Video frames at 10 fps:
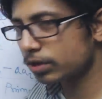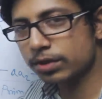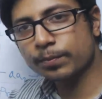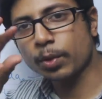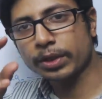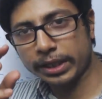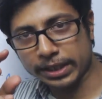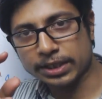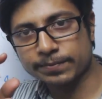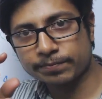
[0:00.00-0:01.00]
those
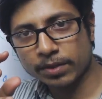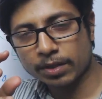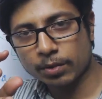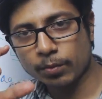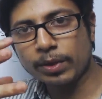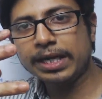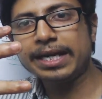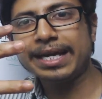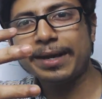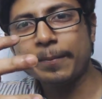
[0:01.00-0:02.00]
proteins
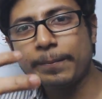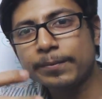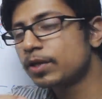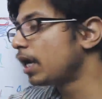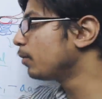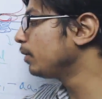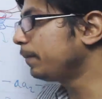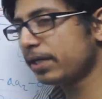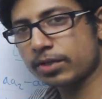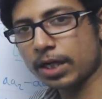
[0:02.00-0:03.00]
will
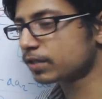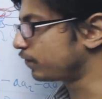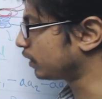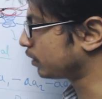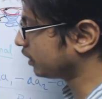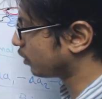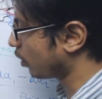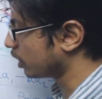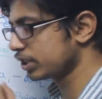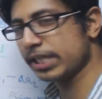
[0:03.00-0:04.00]
will be transferred to the
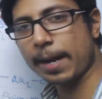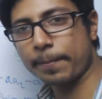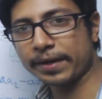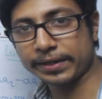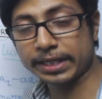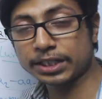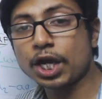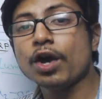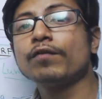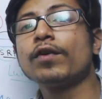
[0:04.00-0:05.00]
Golgi
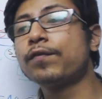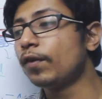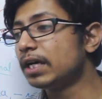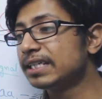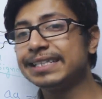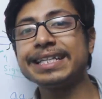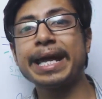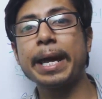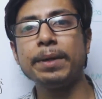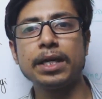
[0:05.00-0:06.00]
apparatus for
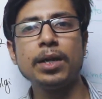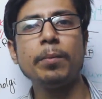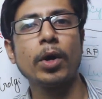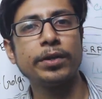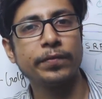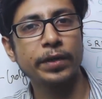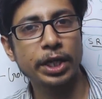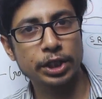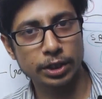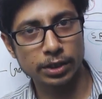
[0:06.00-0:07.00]
further chemical
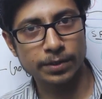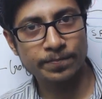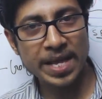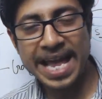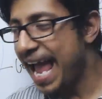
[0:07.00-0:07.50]
modifications.